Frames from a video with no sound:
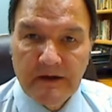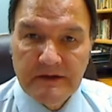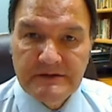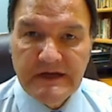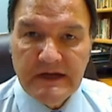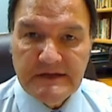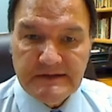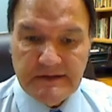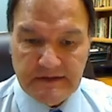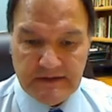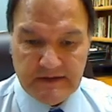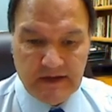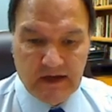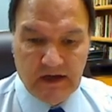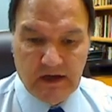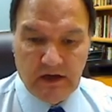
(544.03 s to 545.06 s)

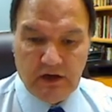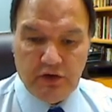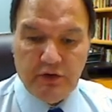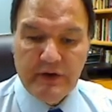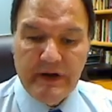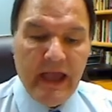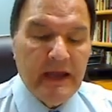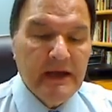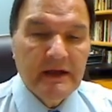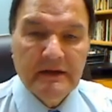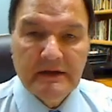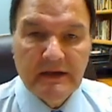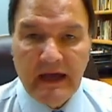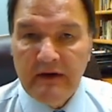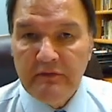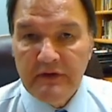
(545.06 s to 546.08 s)
Jesus,
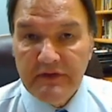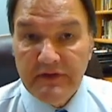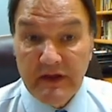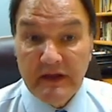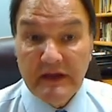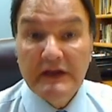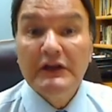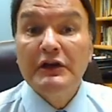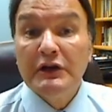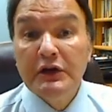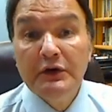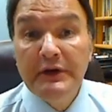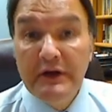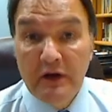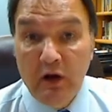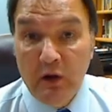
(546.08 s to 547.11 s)
created everything,
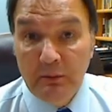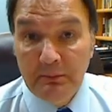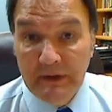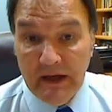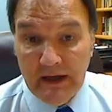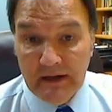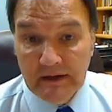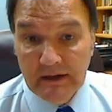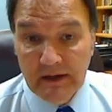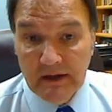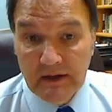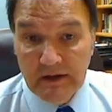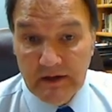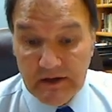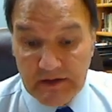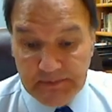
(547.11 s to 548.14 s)
including all men,
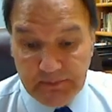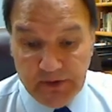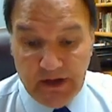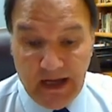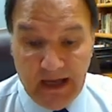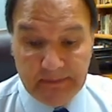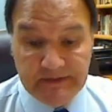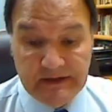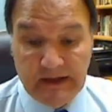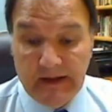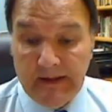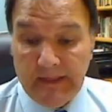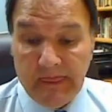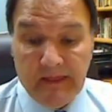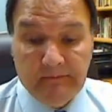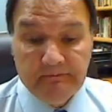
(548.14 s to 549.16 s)
is perhaps
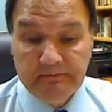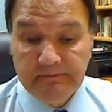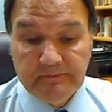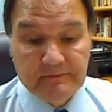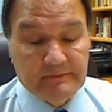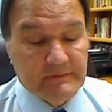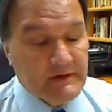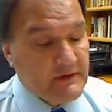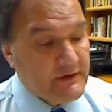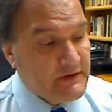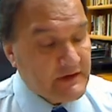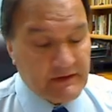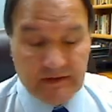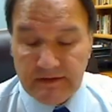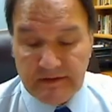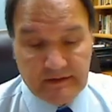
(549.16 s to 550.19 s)

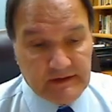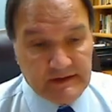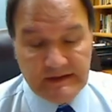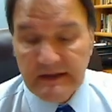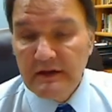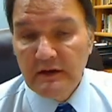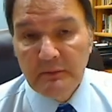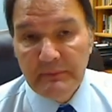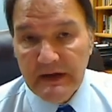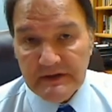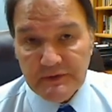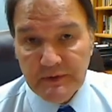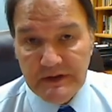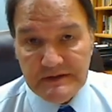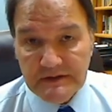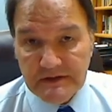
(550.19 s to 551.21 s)
the single
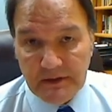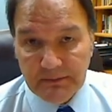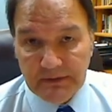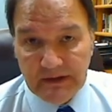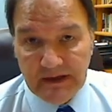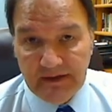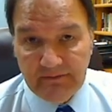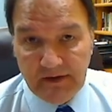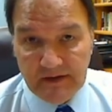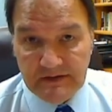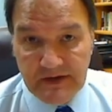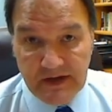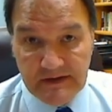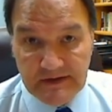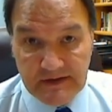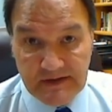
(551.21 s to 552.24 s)
best reason to believe that
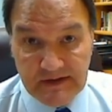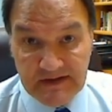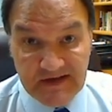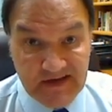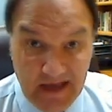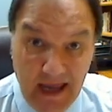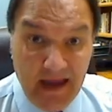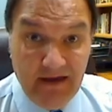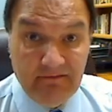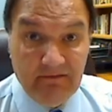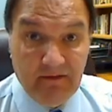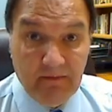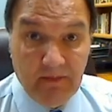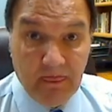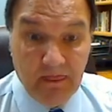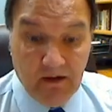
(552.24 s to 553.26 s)
Jesus can save
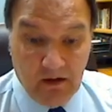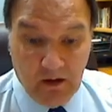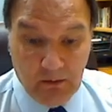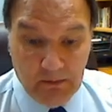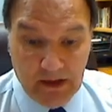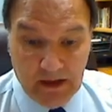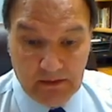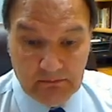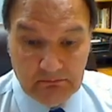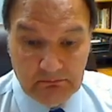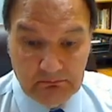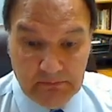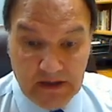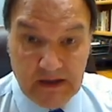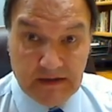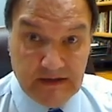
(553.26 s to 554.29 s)
all men,
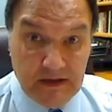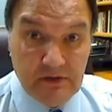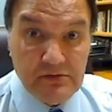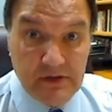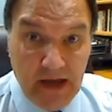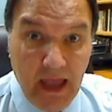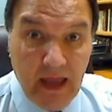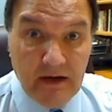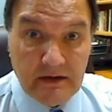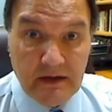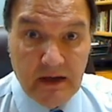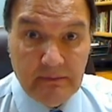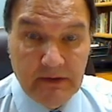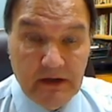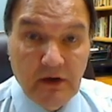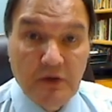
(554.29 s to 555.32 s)
because he created
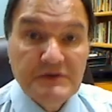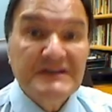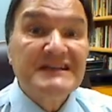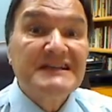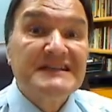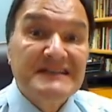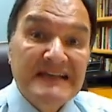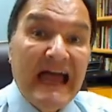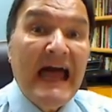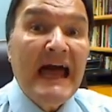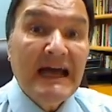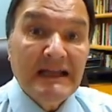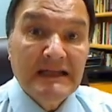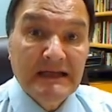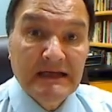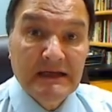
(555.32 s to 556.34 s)
them. He knows
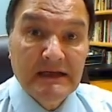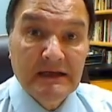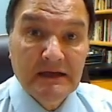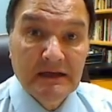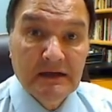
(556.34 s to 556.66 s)
exactly